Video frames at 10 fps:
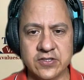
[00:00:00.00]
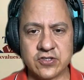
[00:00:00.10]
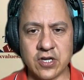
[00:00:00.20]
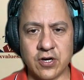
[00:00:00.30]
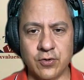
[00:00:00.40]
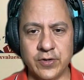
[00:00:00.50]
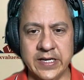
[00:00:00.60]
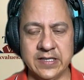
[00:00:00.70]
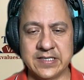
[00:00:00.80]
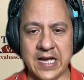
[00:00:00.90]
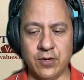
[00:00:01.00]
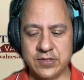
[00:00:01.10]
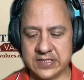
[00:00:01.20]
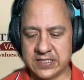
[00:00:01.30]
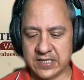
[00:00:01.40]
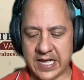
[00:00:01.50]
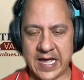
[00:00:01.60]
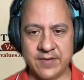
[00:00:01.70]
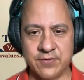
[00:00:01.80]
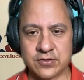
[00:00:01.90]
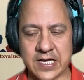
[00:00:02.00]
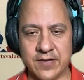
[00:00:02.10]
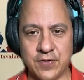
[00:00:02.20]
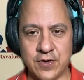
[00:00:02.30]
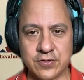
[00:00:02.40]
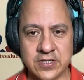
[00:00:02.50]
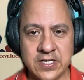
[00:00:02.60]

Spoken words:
it's not always easy to have those kind of folks